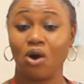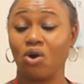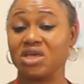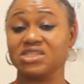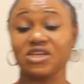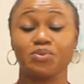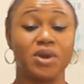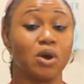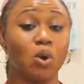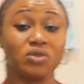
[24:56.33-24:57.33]
Or is it
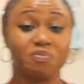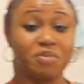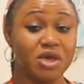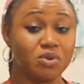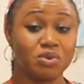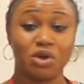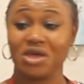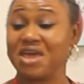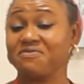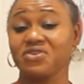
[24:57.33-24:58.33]
with oatmeal?
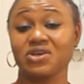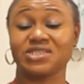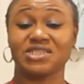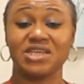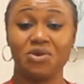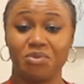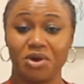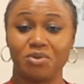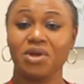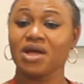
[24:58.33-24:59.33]
Even your
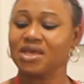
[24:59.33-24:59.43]
cereal.